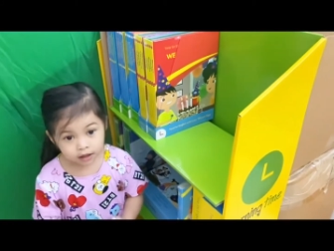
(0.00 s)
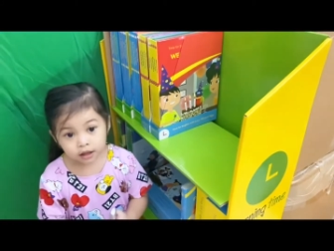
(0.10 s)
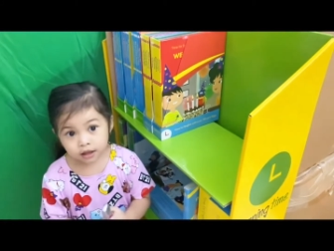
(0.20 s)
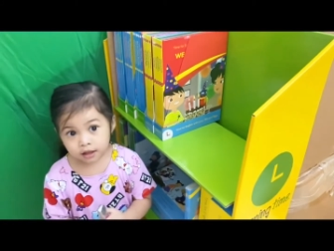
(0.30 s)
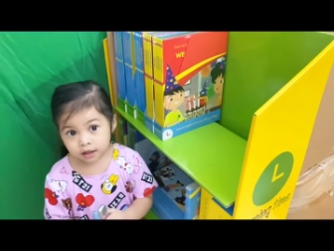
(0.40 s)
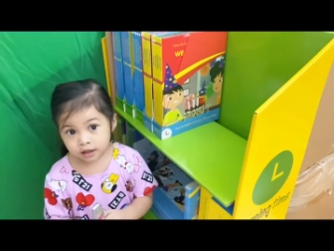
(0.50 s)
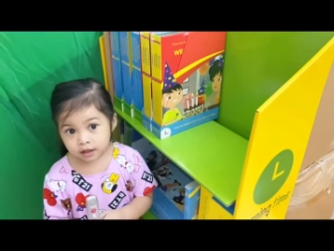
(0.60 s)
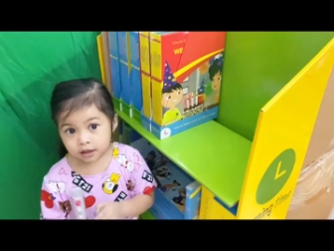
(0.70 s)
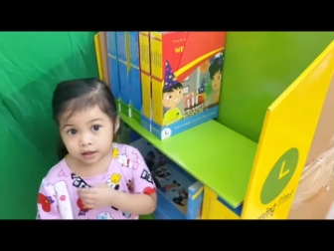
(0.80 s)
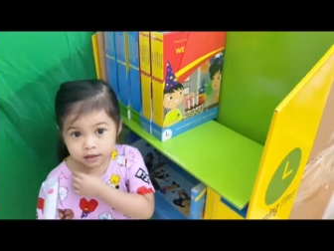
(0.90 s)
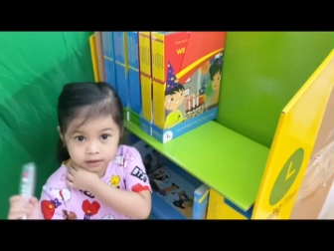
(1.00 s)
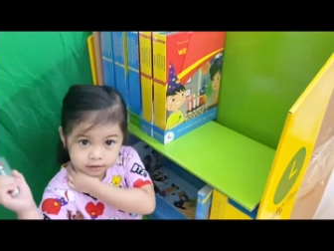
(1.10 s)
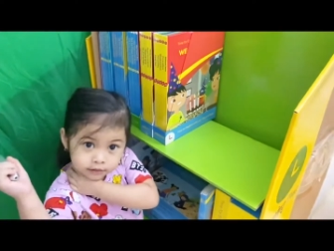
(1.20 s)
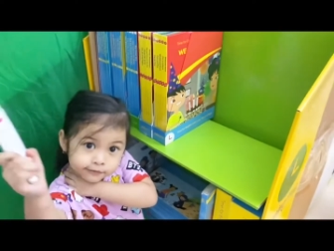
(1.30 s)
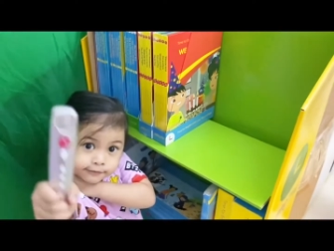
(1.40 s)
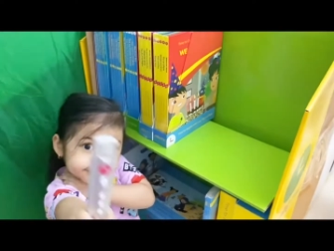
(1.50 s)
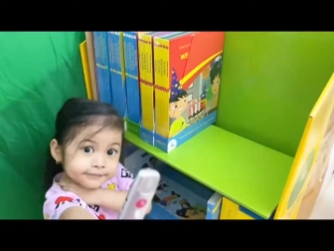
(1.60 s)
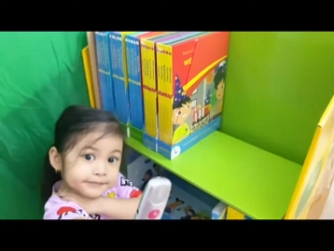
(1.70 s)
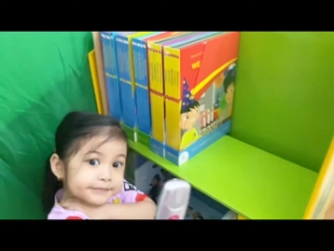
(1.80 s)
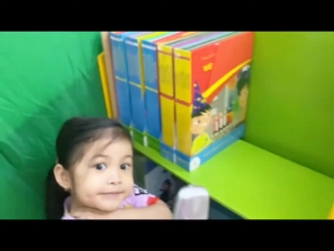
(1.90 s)
bookshelves. So it's
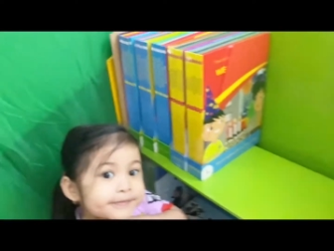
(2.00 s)
just